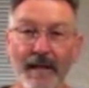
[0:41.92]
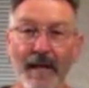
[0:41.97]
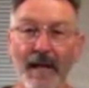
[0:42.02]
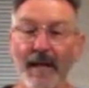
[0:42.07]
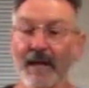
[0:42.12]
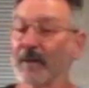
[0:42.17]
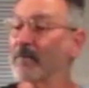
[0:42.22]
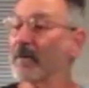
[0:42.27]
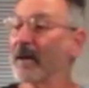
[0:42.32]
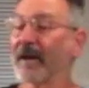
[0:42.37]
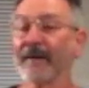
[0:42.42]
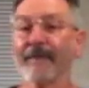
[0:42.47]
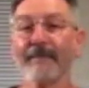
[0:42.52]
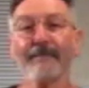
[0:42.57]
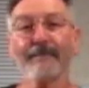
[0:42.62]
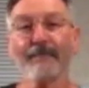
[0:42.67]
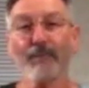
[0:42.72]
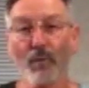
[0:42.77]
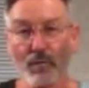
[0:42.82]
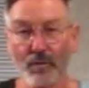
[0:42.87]
and you pay a
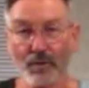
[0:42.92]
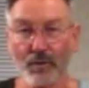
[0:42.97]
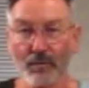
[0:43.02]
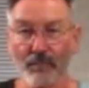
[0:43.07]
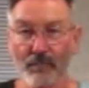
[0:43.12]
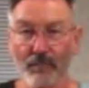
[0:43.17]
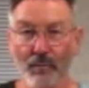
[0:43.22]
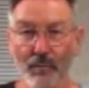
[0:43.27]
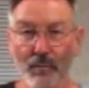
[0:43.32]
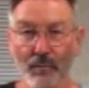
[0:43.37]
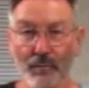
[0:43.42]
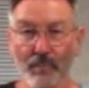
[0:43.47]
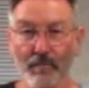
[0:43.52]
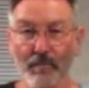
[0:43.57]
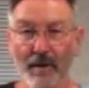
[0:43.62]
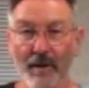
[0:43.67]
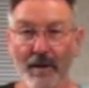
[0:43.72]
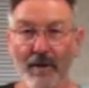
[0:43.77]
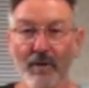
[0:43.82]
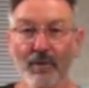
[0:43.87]
fortune for them
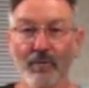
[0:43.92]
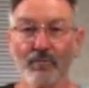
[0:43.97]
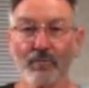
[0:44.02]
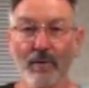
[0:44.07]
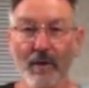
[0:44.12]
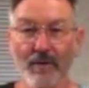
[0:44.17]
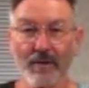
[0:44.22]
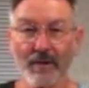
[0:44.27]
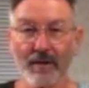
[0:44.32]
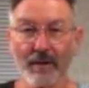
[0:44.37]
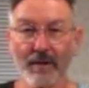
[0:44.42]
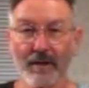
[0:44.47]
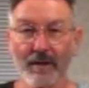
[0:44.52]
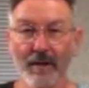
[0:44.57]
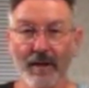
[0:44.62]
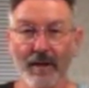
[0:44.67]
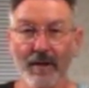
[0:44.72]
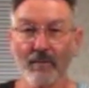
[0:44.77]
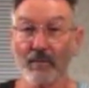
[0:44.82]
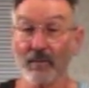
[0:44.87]
roasted
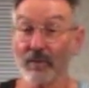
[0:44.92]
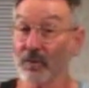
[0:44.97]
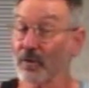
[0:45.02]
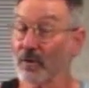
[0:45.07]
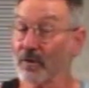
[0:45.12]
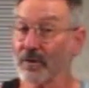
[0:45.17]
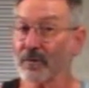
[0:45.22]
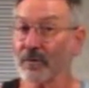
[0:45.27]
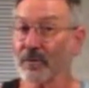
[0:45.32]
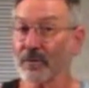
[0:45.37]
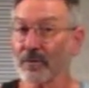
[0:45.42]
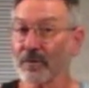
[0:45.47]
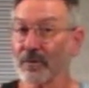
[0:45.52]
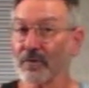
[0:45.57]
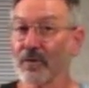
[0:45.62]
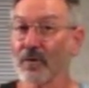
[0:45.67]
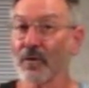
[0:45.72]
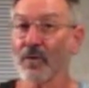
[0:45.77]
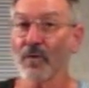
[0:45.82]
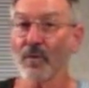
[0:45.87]
with
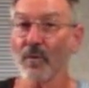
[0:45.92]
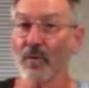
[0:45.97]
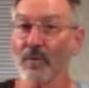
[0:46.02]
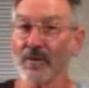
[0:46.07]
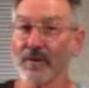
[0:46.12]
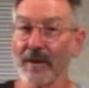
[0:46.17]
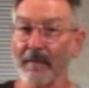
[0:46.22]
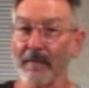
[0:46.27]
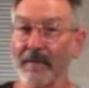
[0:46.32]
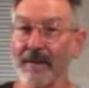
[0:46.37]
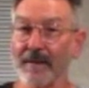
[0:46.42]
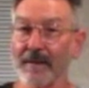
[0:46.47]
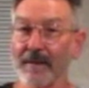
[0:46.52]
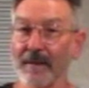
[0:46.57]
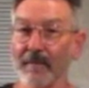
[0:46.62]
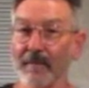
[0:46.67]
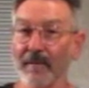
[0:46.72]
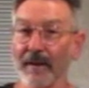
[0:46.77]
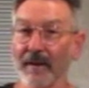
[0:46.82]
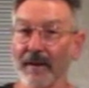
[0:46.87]
couscous or something
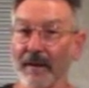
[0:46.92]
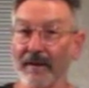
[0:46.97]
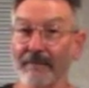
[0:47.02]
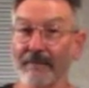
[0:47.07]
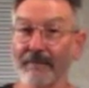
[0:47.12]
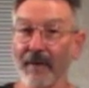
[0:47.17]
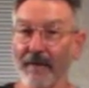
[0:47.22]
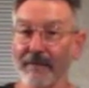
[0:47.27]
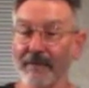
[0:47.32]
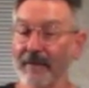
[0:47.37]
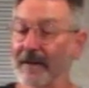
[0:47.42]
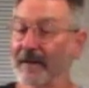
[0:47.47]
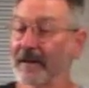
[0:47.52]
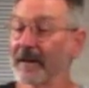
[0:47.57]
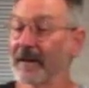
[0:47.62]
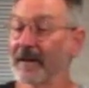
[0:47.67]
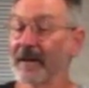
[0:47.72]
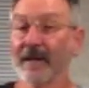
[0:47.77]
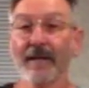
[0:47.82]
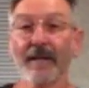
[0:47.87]
similarly fluffy
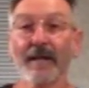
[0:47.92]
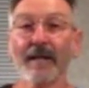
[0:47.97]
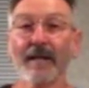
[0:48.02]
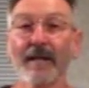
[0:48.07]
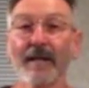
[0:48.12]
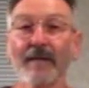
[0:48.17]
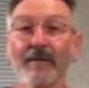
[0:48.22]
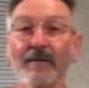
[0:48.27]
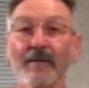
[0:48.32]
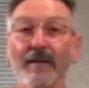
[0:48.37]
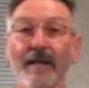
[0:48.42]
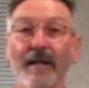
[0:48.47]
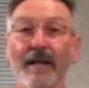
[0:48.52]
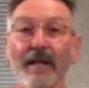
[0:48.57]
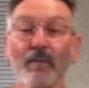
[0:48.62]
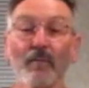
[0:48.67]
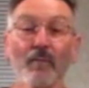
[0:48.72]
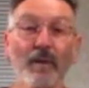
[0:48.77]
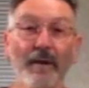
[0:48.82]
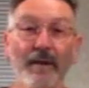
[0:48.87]
in
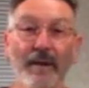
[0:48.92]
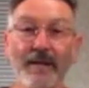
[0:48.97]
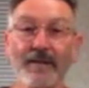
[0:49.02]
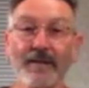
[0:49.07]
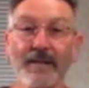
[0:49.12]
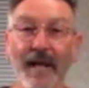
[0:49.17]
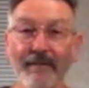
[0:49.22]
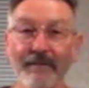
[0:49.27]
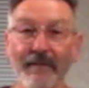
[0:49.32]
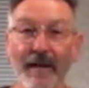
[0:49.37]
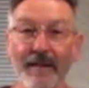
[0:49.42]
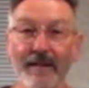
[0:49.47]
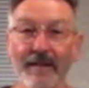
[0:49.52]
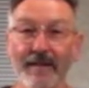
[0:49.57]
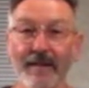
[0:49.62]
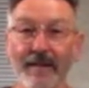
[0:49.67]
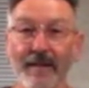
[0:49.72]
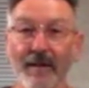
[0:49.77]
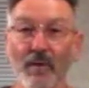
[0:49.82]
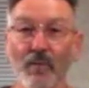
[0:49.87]
one of those
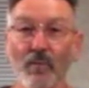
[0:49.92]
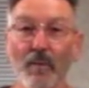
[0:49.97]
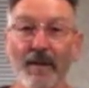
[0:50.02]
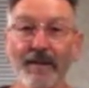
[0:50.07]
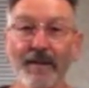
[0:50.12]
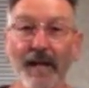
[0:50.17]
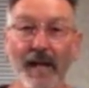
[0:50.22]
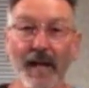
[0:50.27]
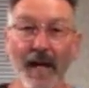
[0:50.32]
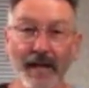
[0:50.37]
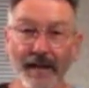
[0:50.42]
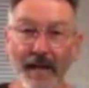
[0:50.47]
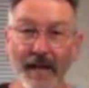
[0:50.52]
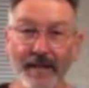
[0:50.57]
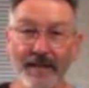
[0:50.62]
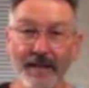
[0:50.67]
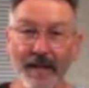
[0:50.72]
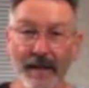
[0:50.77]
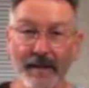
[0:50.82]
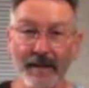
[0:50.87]
cafes where the latte
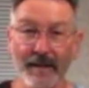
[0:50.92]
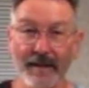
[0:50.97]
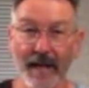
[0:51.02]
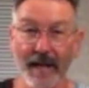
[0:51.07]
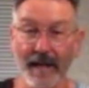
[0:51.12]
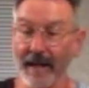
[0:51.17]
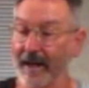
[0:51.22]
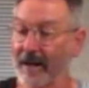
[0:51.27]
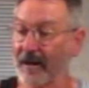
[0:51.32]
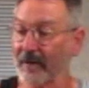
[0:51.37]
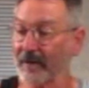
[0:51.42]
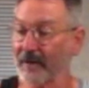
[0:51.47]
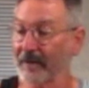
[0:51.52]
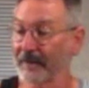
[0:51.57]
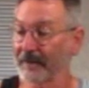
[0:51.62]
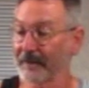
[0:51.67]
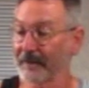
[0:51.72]
suckers hang out.